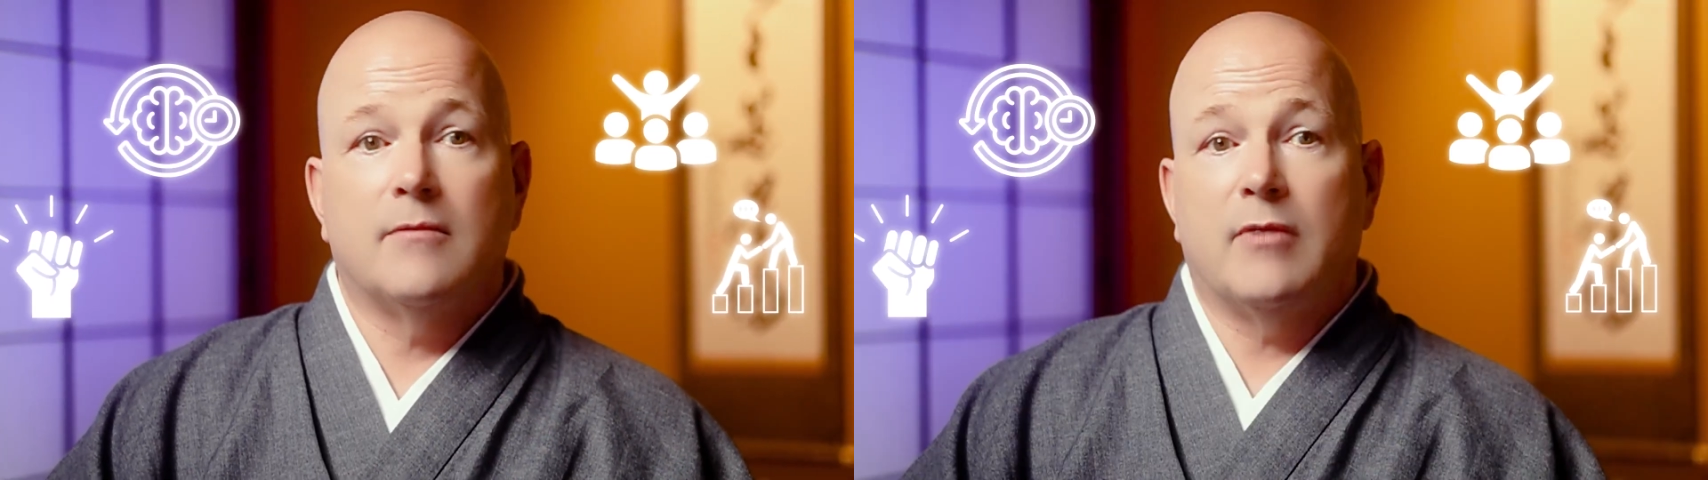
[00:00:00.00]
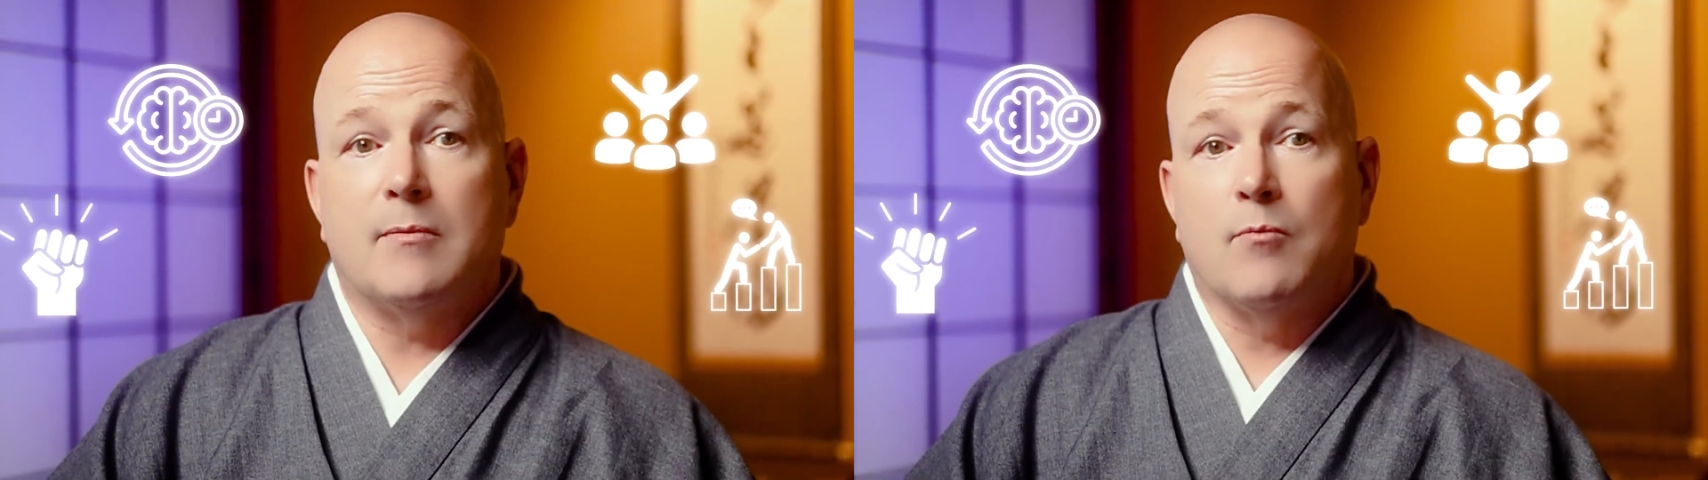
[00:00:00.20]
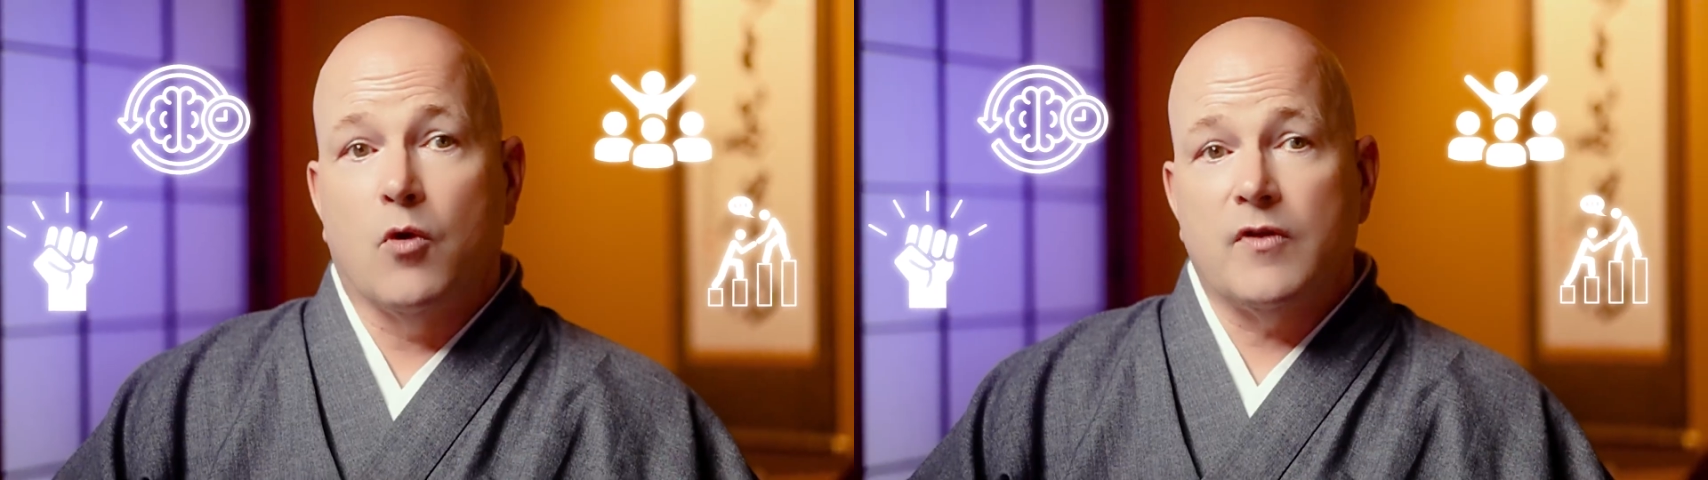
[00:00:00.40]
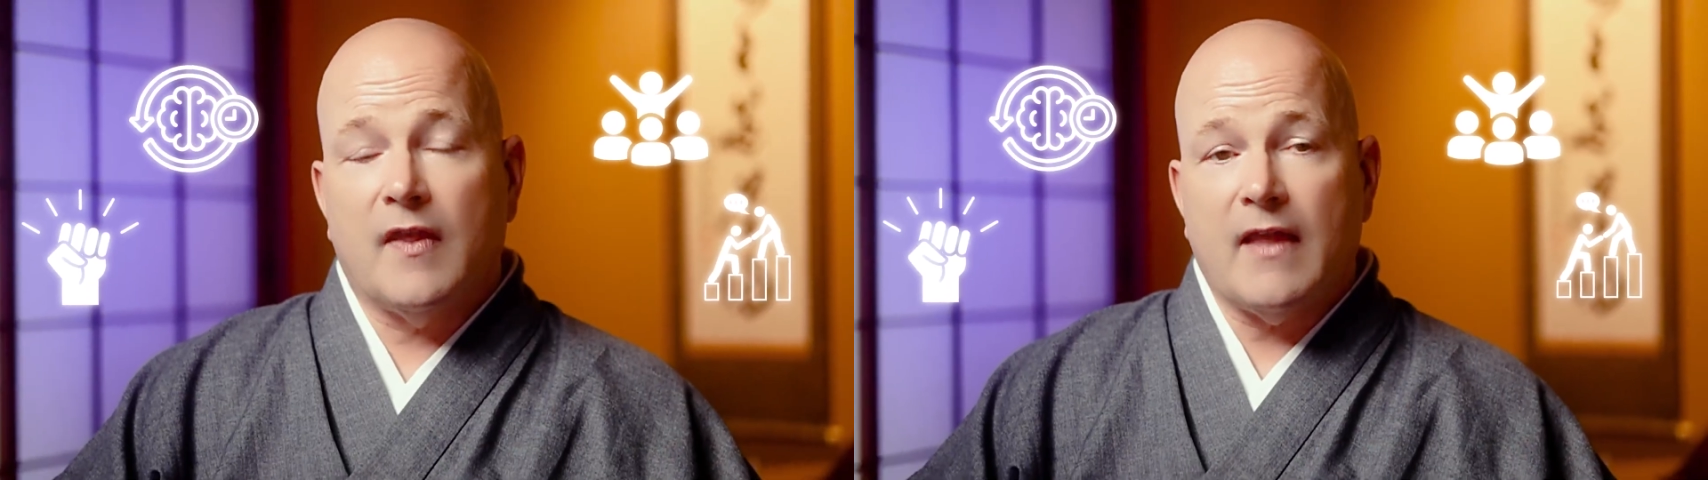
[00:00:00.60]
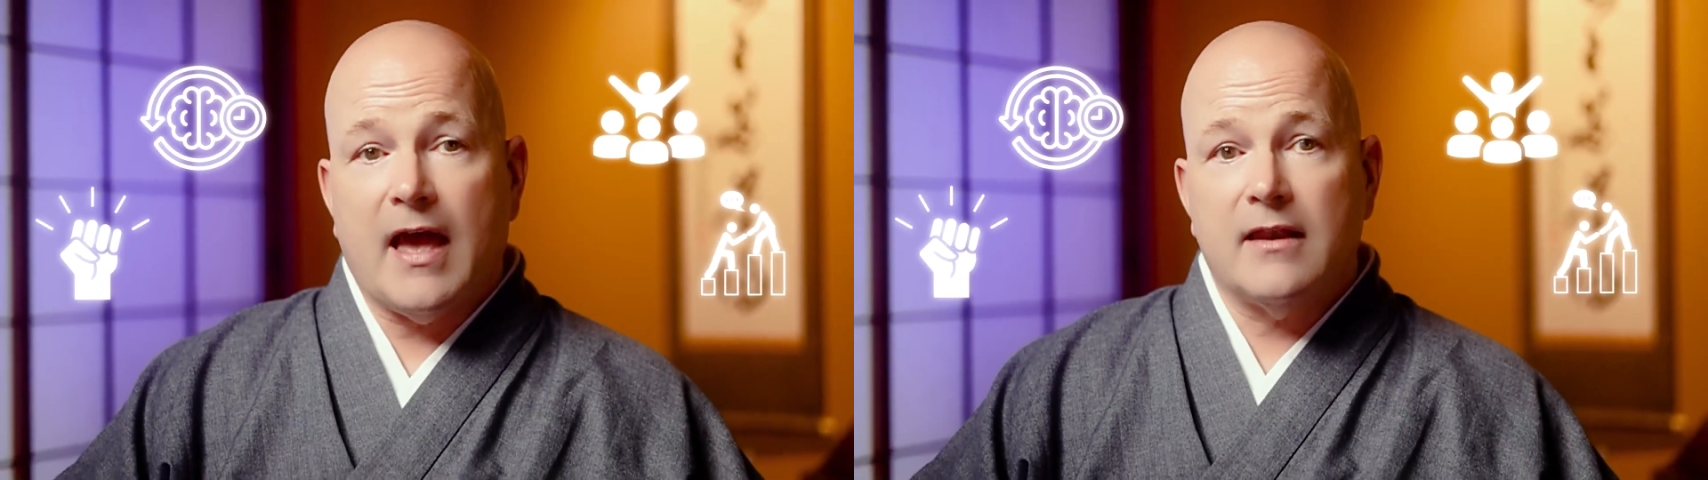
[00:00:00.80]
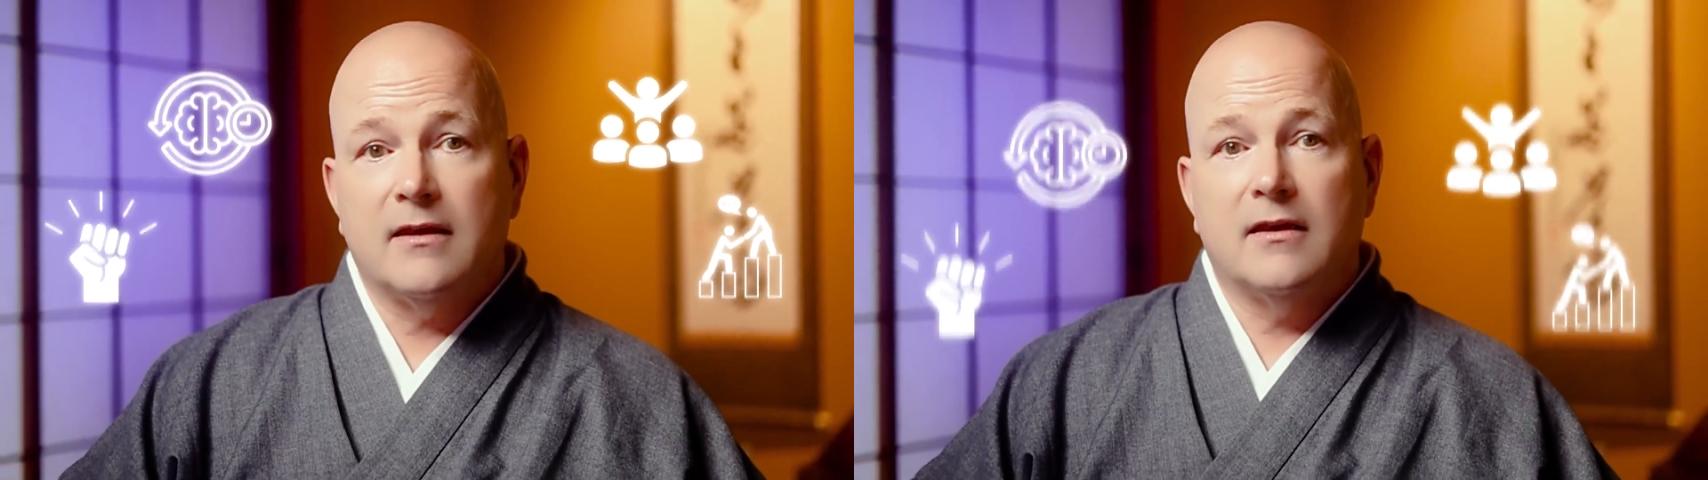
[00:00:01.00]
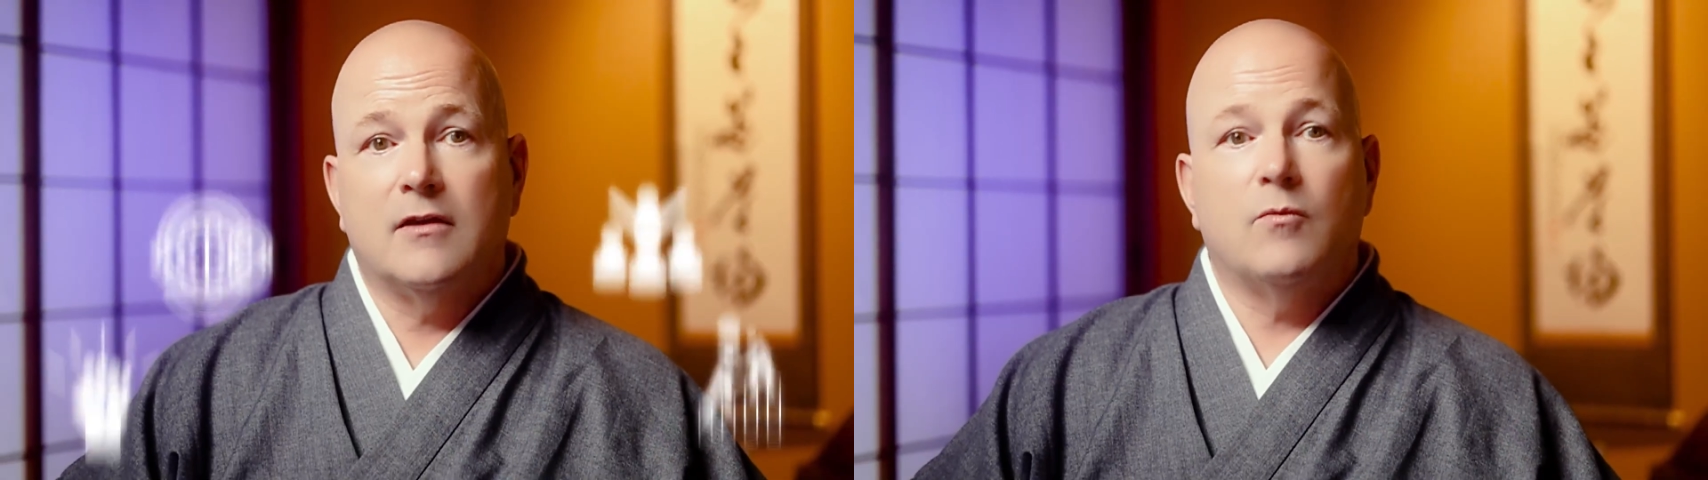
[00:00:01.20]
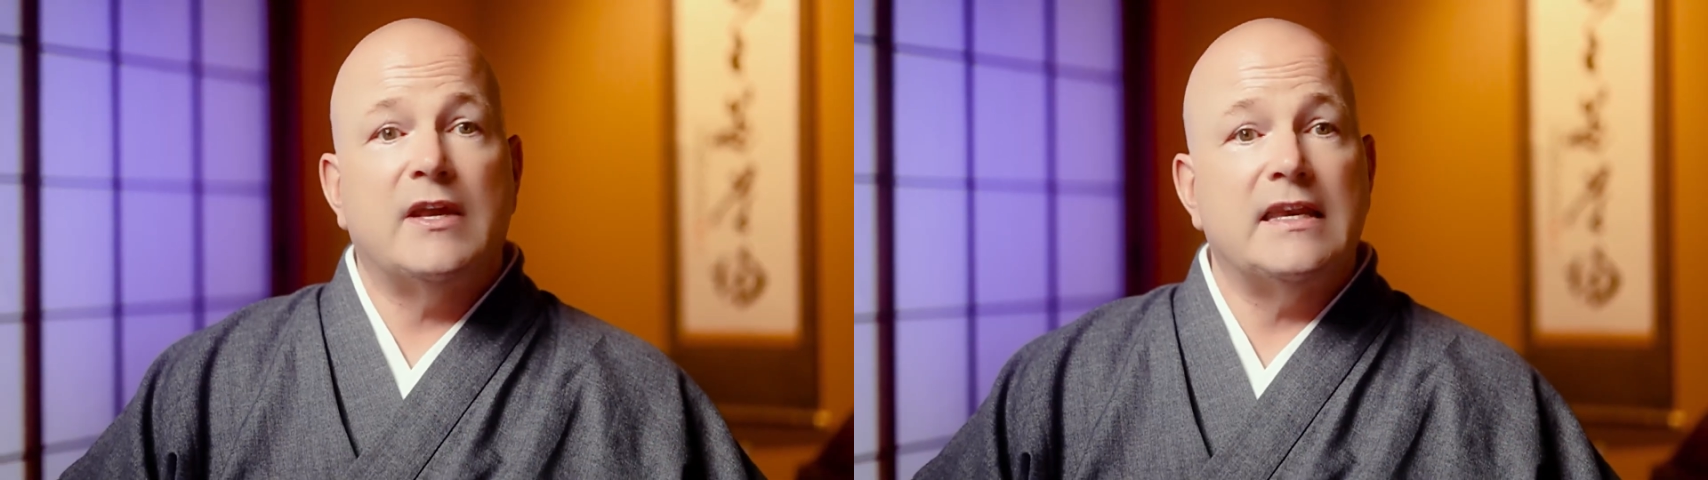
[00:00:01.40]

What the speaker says: But more than that, we